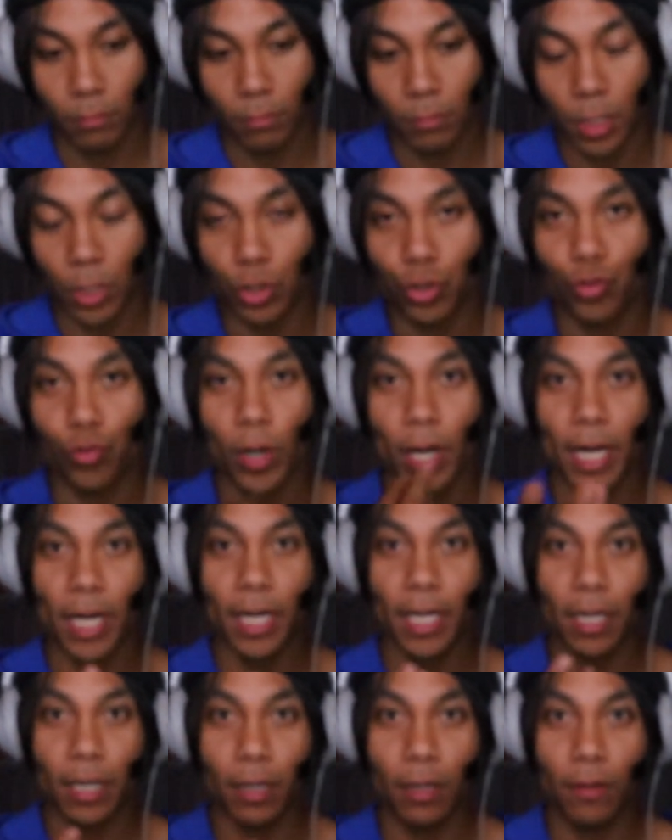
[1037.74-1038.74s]
The
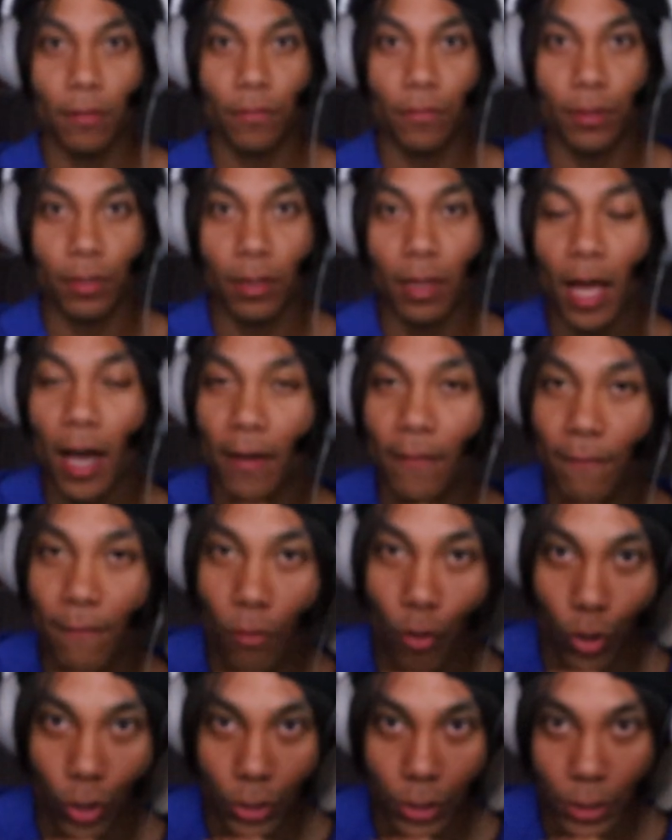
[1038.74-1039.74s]
draining of the life
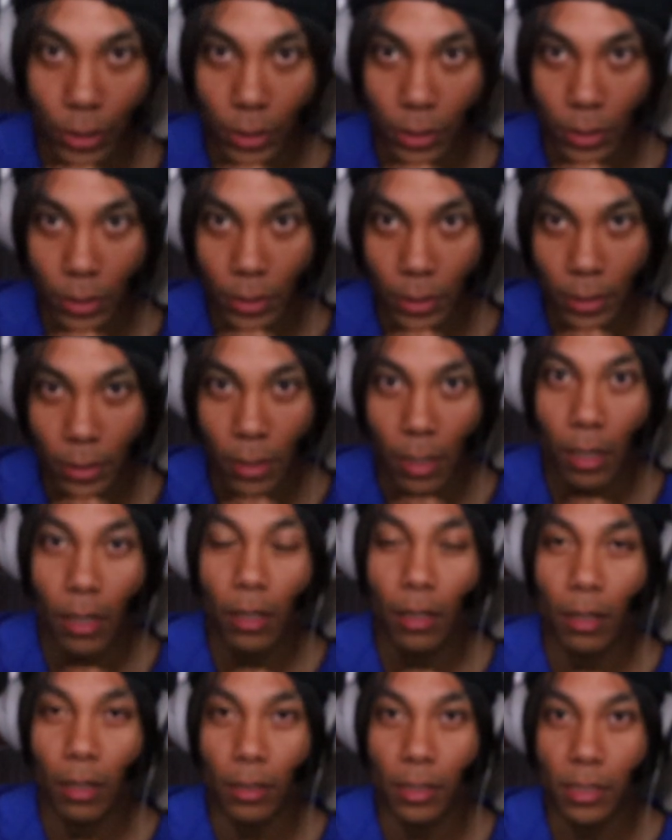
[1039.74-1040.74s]
force.
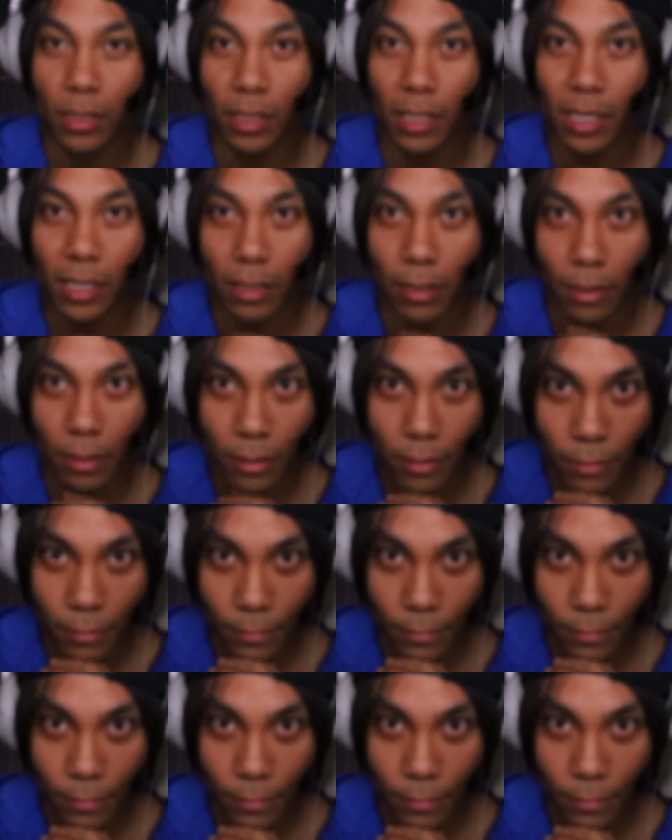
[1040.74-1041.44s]
The seed.